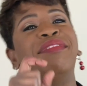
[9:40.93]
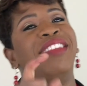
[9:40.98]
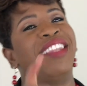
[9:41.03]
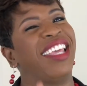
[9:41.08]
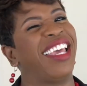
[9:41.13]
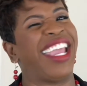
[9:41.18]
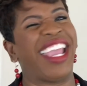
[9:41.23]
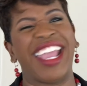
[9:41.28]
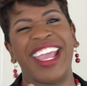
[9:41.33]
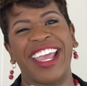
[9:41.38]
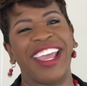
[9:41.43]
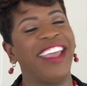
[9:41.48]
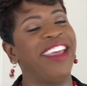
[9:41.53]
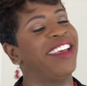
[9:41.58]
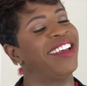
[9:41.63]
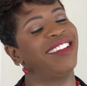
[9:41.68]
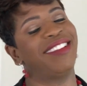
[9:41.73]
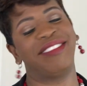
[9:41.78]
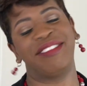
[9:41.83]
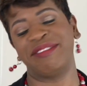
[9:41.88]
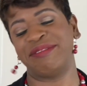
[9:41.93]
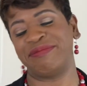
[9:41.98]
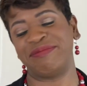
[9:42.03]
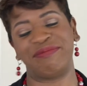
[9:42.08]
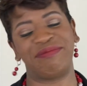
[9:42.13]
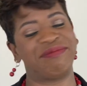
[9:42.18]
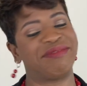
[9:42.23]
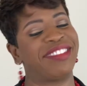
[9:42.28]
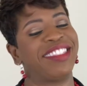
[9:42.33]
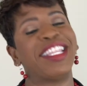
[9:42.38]
Man,
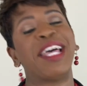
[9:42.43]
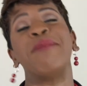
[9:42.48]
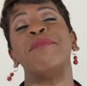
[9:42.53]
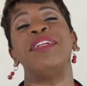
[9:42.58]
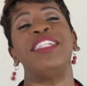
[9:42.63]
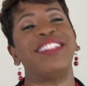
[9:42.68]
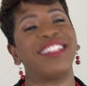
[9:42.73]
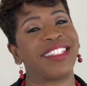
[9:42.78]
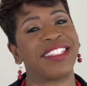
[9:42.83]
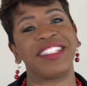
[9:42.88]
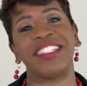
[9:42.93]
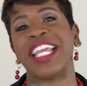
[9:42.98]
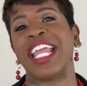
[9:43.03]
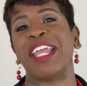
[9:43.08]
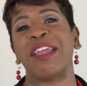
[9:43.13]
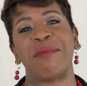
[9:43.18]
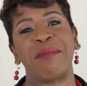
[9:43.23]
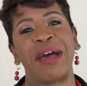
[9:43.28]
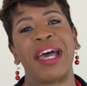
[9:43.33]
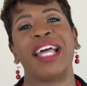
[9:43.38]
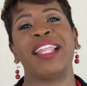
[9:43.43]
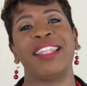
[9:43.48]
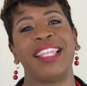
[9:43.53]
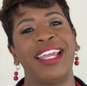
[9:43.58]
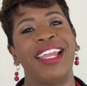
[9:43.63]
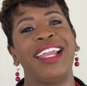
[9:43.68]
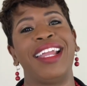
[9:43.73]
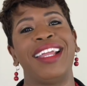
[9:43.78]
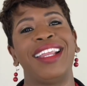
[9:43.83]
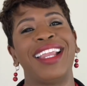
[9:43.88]
let me just stay in my
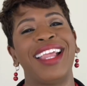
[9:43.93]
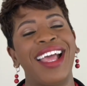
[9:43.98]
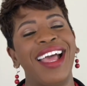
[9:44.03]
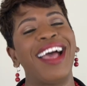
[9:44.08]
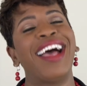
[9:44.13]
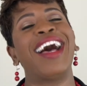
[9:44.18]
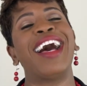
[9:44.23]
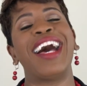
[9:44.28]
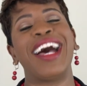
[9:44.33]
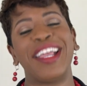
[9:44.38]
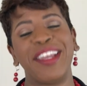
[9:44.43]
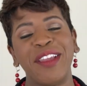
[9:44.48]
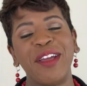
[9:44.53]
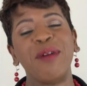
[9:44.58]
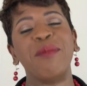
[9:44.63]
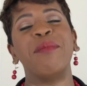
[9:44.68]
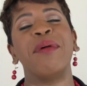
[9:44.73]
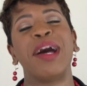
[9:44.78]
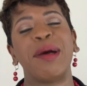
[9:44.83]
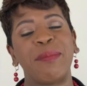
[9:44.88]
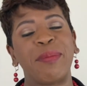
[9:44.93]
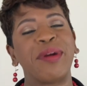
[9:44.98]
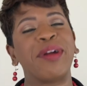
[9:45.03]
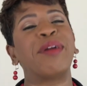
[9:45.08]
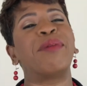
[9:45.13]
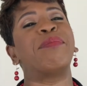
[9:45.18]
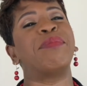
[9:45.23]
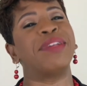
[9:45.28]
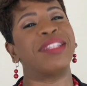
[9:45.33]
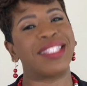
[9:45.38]
lane. I know my
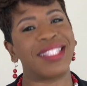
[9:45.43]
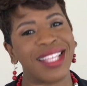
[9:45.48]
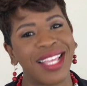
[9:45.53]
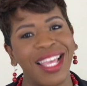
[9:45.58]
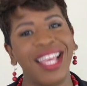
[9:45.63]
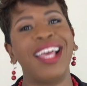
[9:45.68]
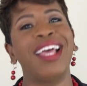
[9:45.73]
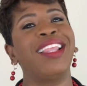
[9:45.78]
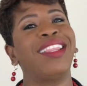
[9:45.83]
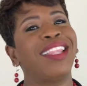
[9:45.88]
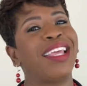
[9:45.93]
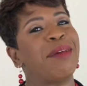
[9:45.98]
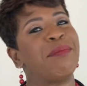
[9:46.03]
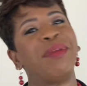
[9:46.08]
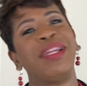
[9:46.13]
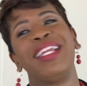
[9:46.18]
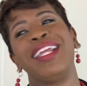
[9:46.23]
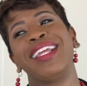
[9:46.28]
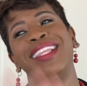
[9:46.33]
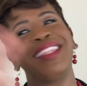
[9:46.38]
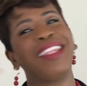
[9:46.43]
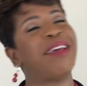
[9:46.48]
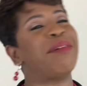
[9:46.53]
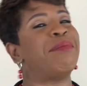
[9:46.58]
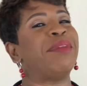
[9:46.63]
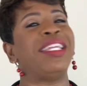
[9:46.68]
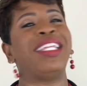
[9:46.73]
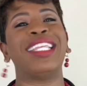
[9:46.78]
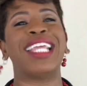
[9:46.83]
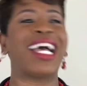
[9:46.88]
purpose. Let
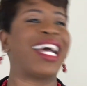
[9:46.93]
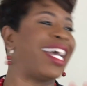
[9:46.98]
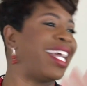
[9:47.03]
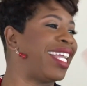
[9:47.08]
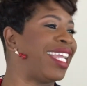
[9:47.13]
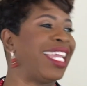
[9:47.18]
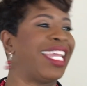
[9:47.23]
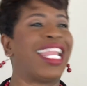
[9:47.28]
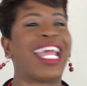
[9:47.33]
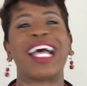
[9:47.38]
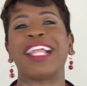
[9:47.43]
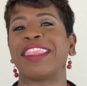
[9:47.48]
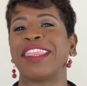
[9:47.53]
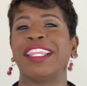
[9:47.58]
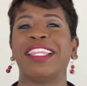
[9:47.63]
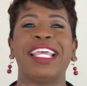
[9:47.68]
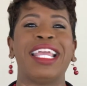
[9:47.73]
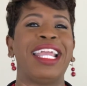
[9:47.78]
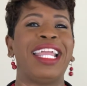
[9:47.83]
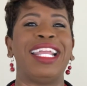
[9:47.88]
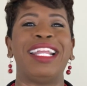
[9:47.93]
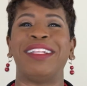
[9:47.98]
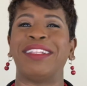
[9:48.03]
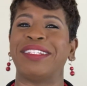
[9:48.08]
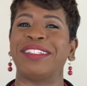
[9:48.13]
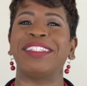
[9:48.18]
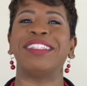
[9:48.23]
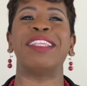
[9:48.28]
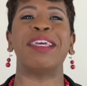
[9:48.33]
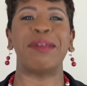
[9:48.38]
me not get out the lane.
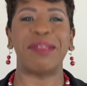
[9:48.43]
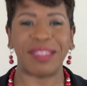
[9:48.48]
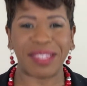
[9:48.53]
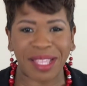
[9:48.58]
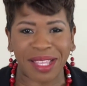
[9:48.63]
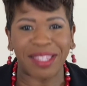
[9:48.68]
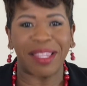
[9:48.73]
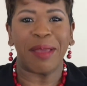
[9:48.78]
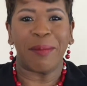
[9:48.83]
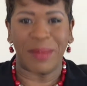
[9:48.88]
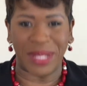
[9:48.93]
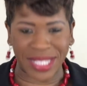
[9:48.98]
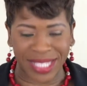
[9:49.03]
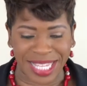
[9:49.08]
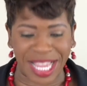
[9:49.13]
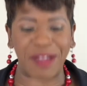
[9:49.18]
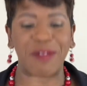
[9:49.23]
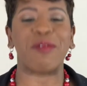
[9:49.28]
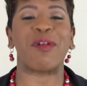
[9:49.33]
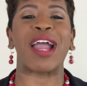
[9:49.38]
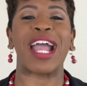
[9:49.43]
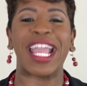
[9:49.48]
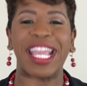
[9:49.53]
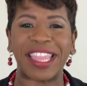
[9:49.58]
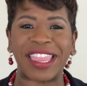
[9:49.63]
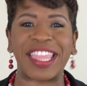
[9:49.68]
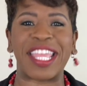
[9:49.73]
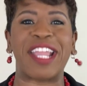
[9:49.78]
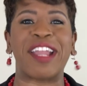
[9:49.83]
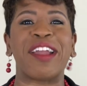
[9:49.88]
Let me stay
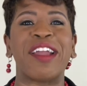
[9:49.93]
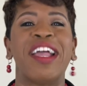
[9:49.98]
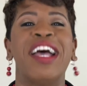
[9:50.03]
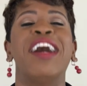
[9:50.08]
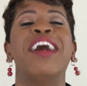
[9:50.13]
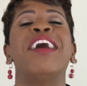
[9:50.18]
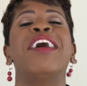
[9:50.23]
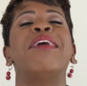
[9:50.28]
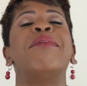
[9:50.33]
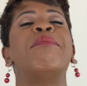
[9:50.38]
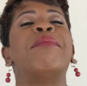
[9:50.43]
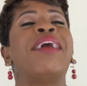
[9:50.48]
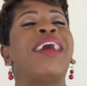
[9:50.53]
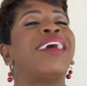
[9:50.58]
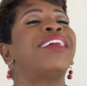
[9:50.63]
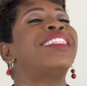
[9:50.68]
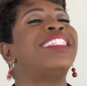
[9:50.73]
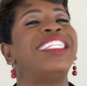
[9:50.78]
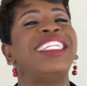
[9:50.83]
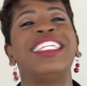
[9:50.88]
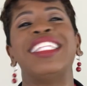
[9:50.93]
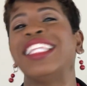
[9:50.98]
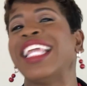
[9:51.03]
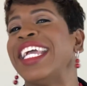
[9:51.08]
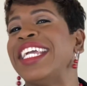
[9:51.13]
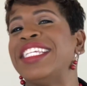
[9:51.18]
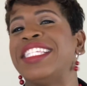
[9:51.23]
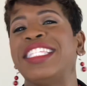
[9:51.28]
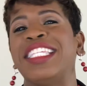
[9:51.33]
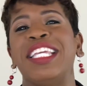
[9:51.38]
right there. Amante
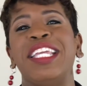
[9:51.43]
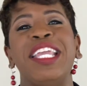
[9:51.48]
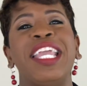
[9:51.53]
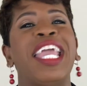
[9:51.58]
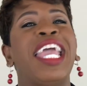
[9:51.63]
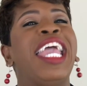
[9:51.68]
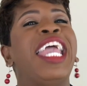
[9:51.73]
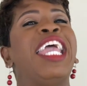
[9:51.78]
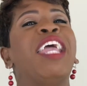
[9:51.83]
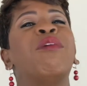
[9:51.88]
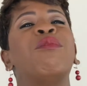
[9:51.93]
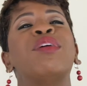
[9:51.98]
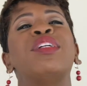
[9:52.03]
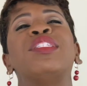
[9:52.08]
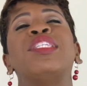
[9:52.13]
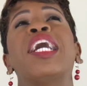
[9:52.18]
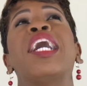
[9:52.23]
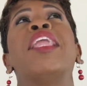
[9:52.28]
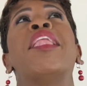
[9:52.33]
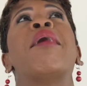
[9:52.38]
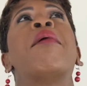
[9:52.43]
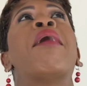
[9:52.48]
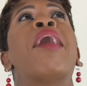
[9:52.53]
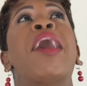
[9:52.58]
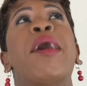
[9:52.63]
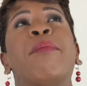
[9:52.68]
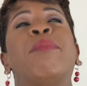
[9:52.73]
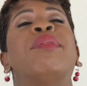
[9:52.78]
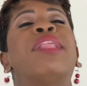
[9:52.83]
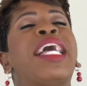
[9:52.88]
Lacey, it was
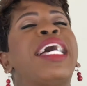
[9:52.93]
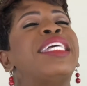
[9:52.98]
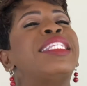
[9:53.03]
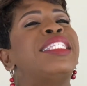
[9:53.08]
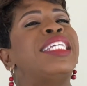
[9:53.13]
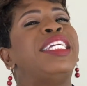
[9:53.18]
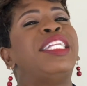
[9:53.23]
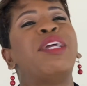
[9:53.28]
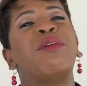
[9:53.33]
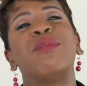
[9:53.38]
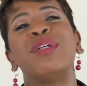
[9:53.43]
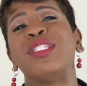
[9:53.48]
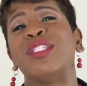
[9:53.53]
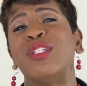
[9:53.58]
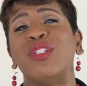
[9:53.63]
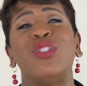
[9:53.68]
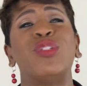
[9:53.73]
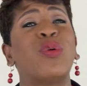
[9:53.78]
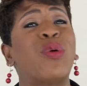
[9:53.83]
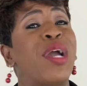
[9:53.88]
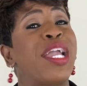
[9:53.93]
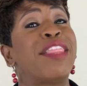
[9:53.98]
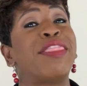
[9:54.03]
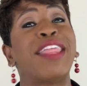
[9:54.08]
a blessing. It was a joy.